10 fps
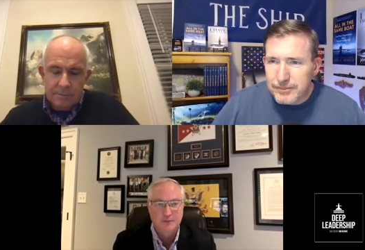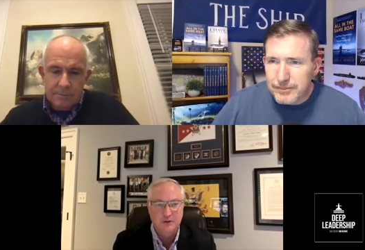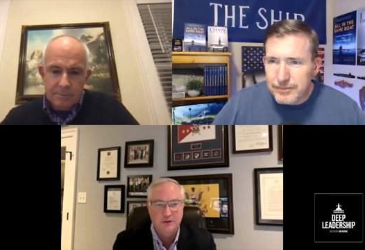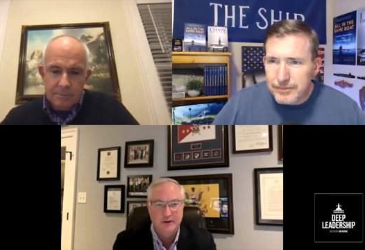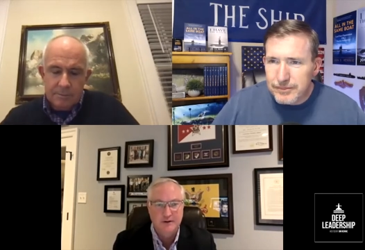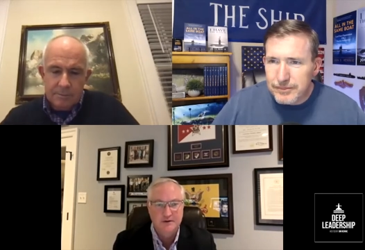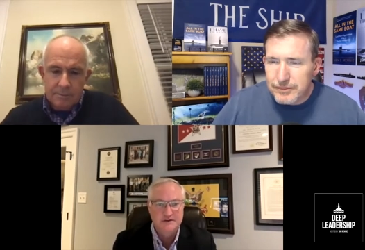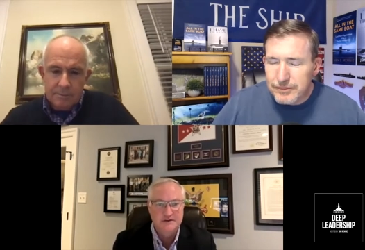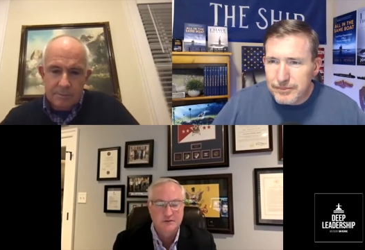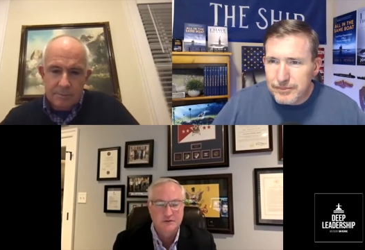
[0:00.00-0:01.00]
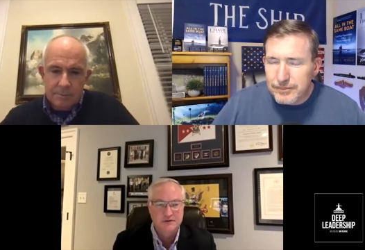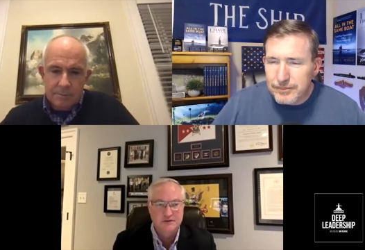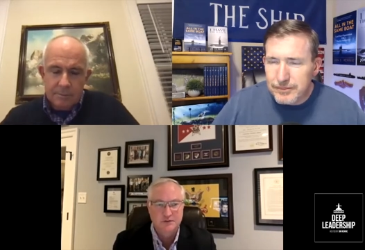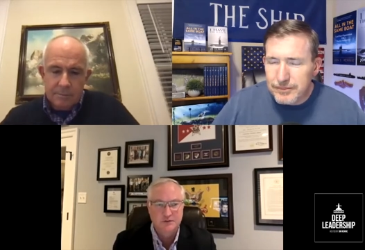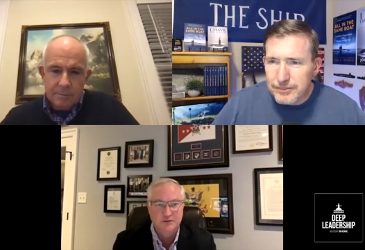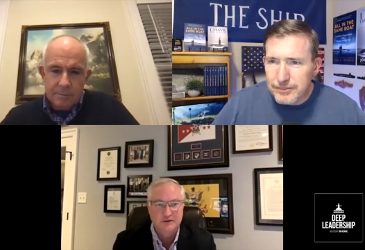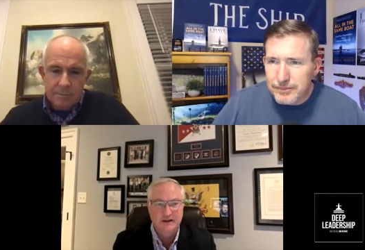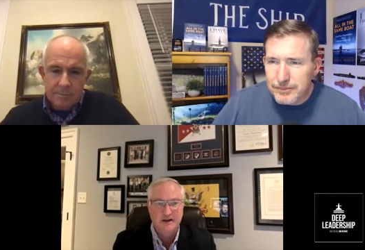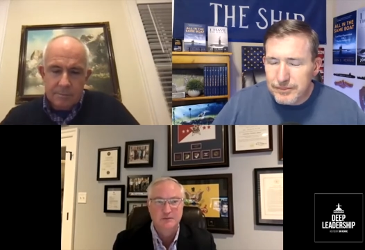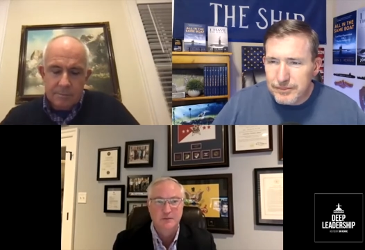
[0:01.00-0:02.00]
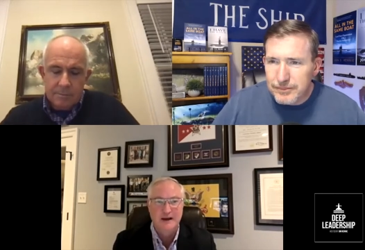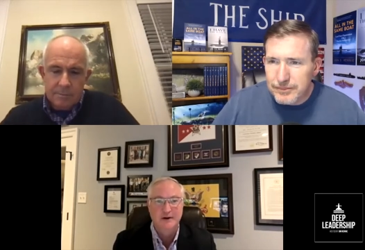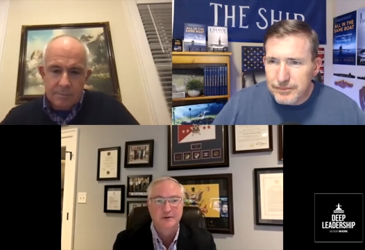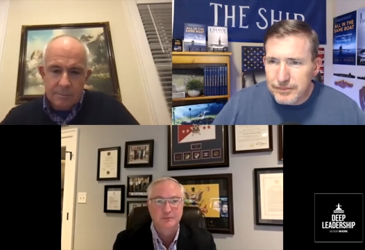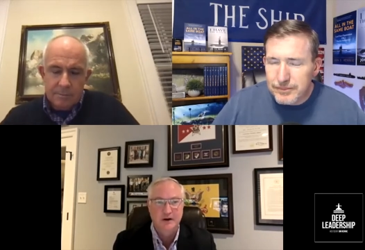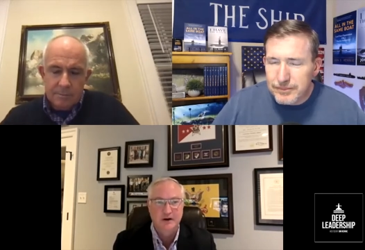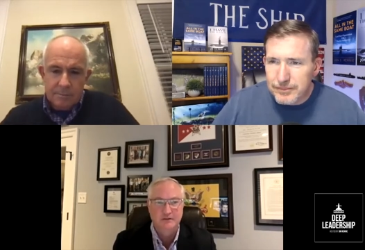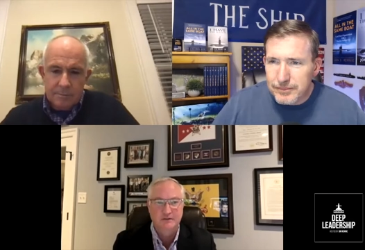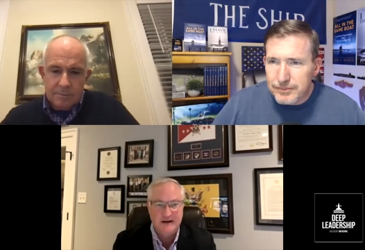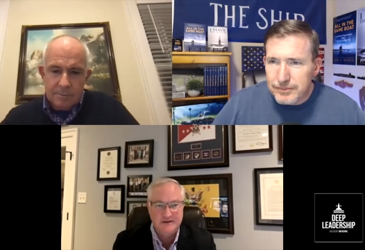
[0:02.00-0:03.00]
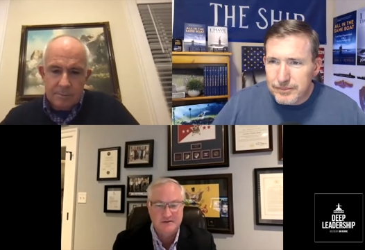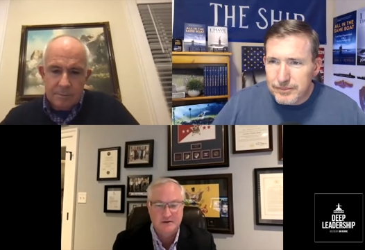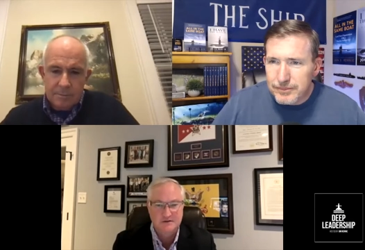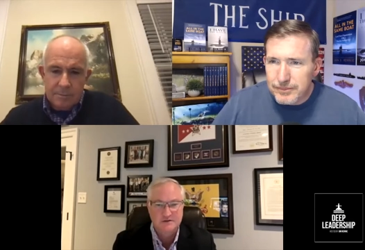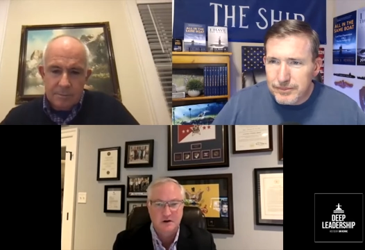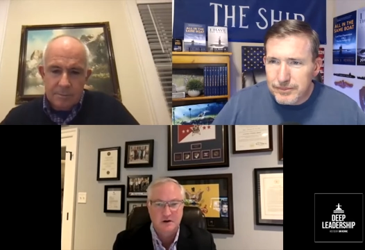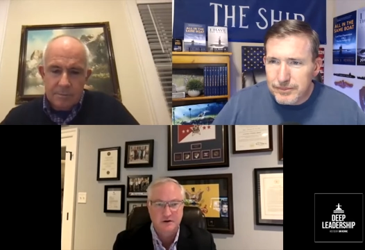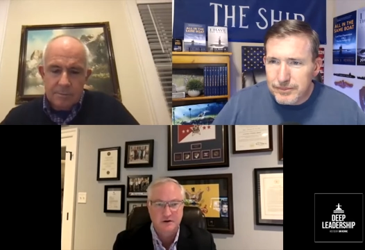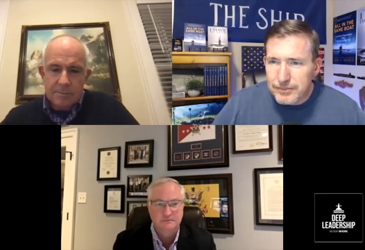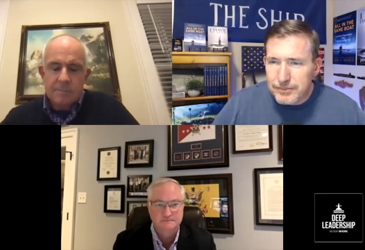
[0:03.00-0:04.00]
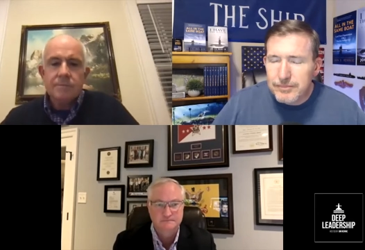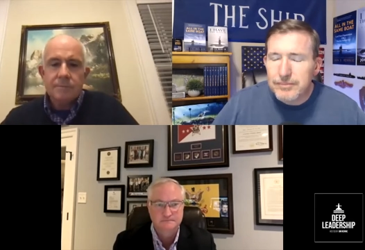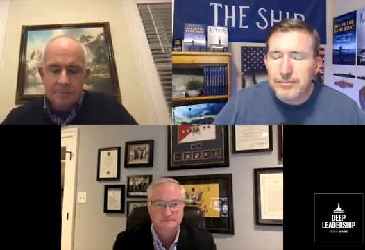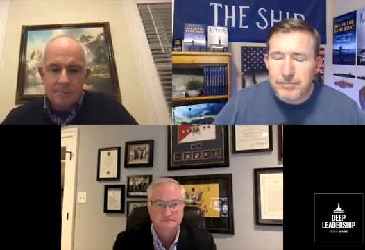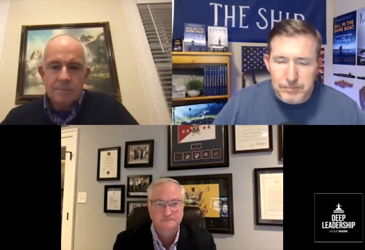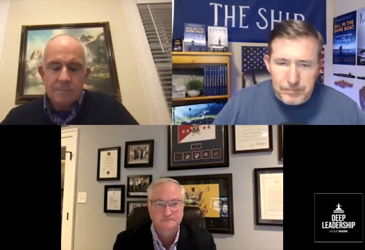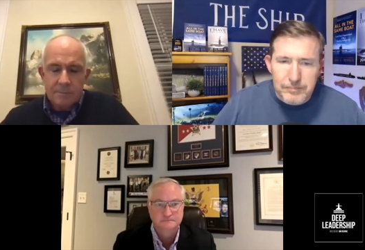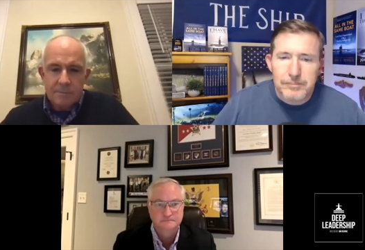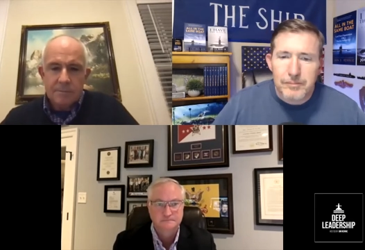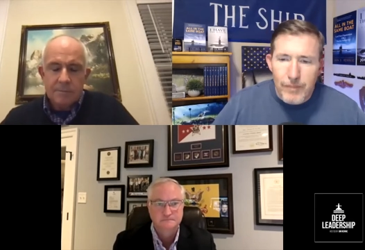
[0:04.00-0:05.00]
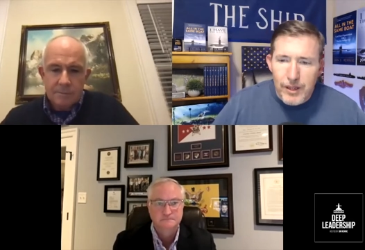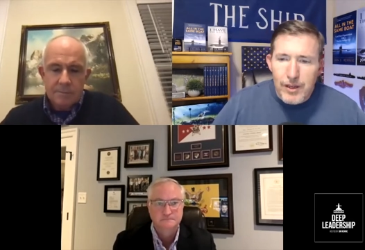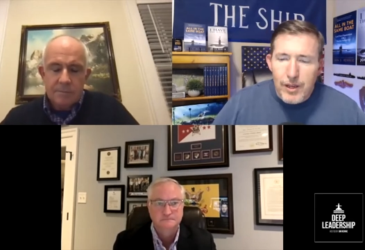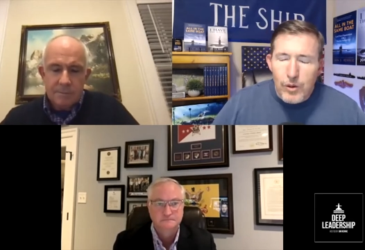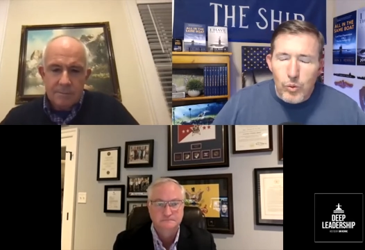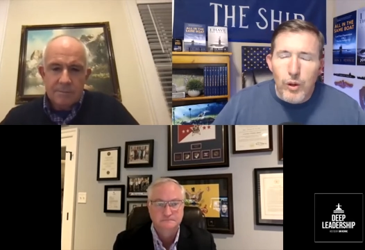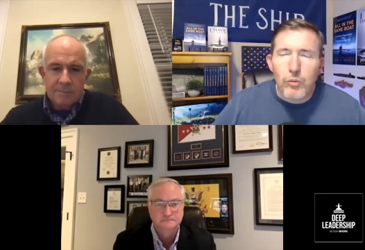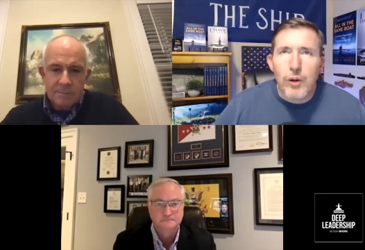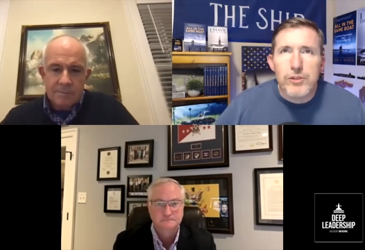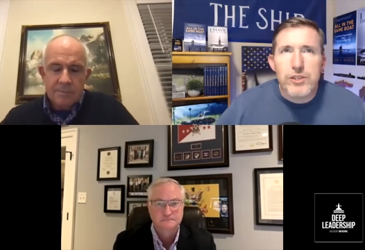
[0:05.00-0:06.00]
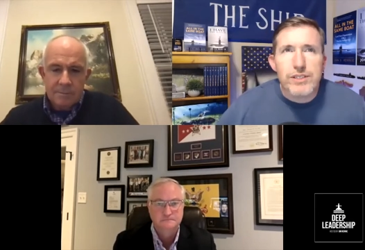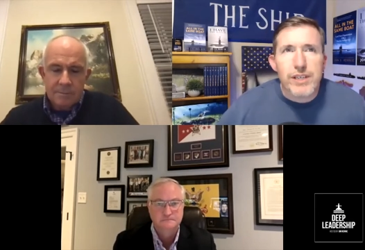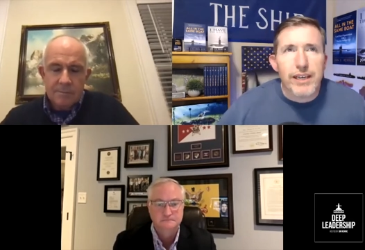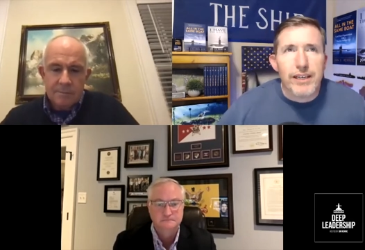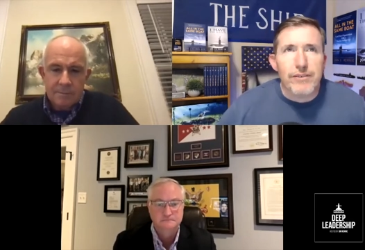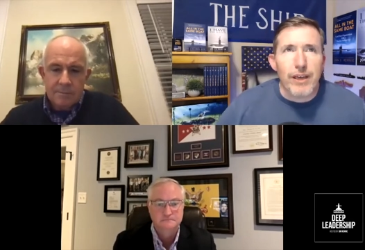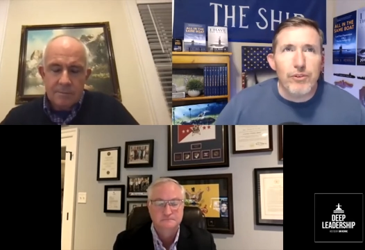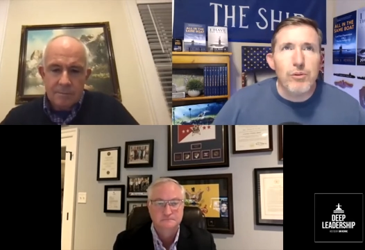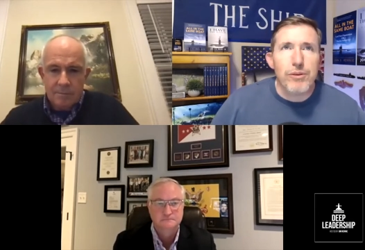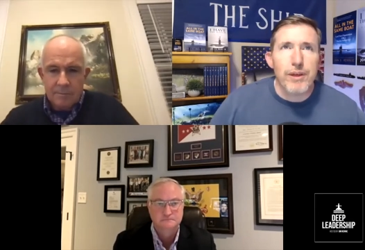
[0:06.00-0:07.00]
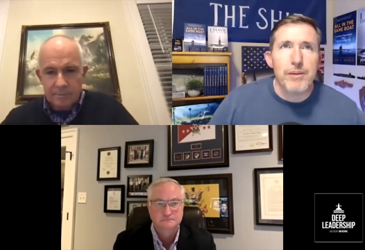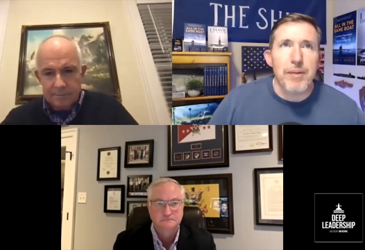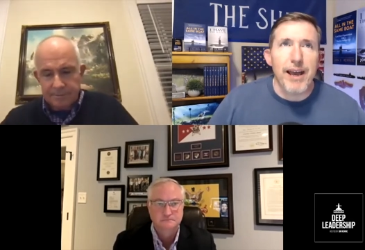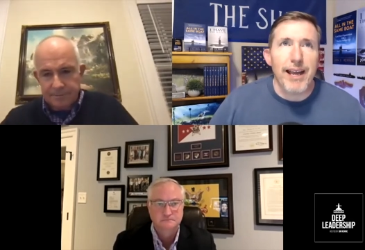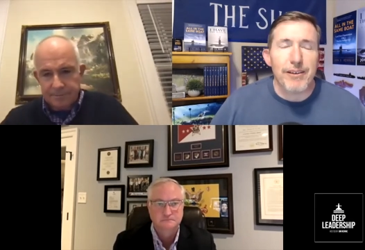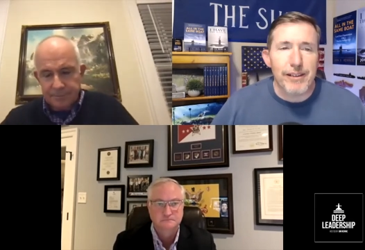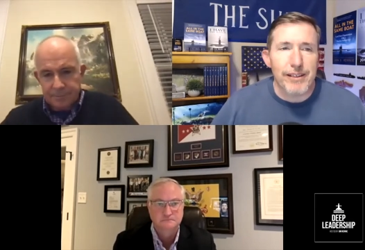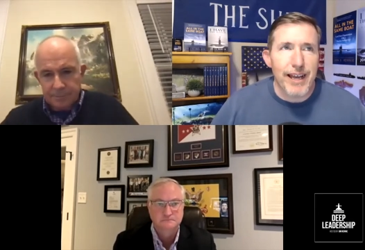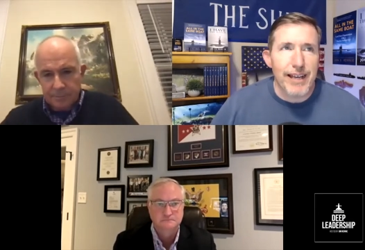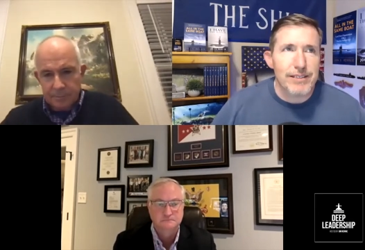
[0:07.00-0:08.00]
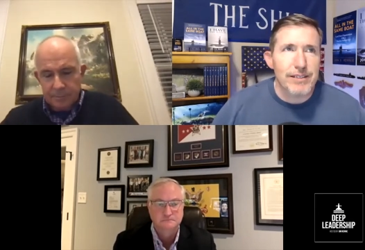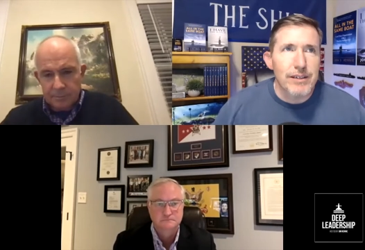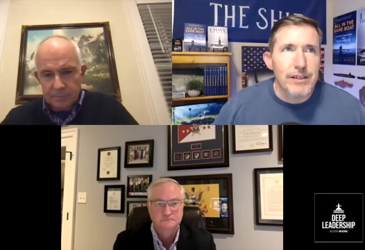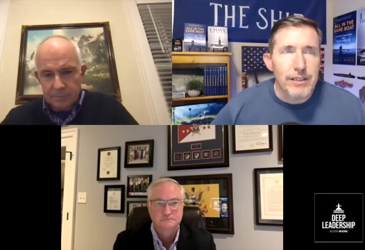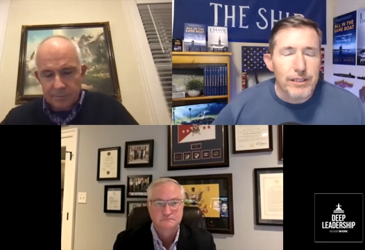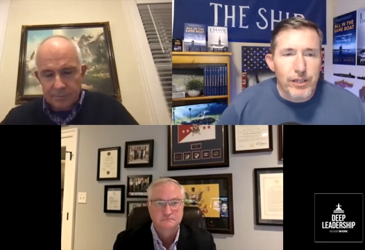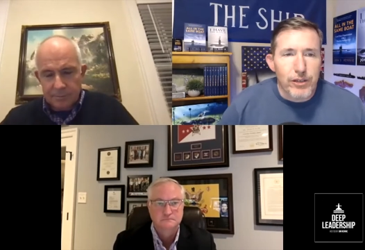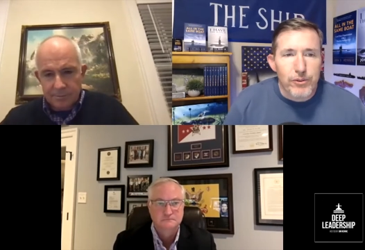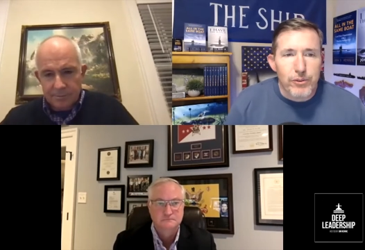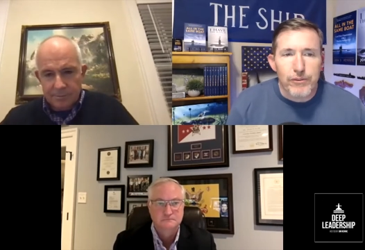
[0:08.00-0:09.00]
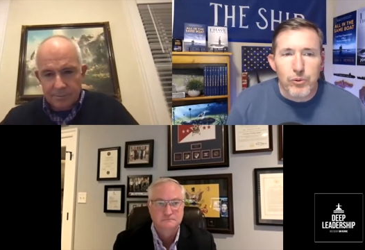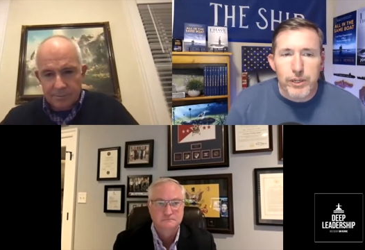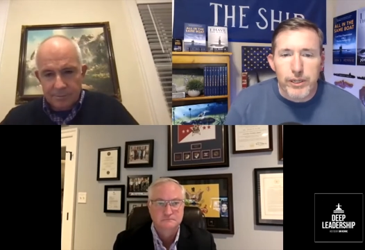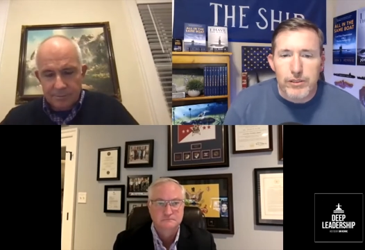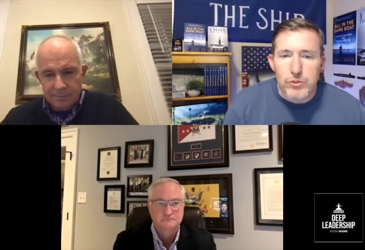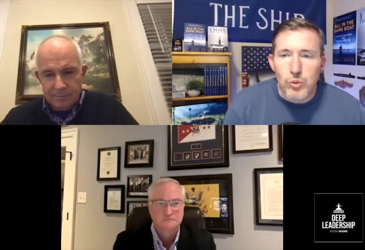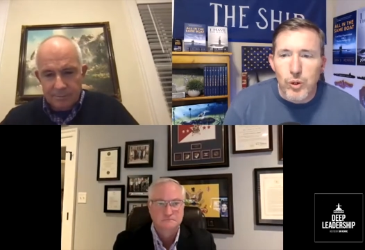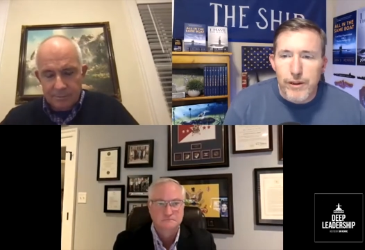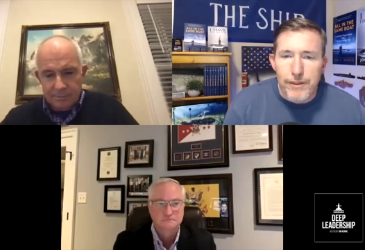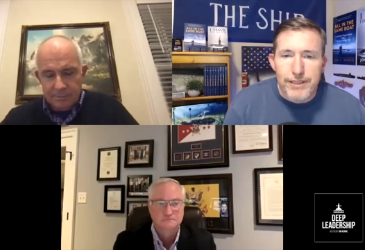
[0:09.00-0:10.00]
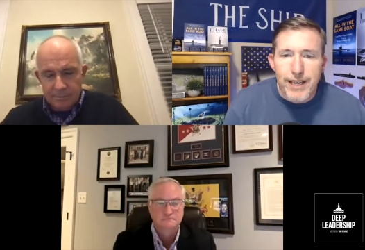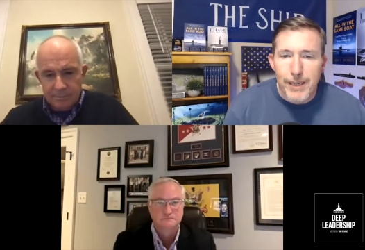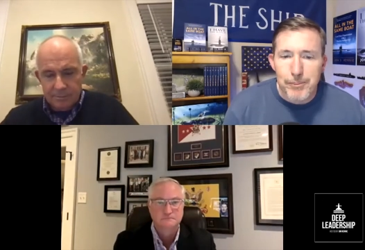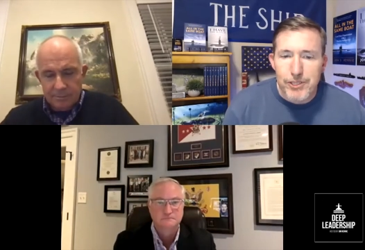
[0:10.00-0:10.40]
Speaker 1: learn to to lead better, bigger, faster, and stronger. Hmm.
Speaker 2: What would you say if you think back on the last? you know three to four years what are the type of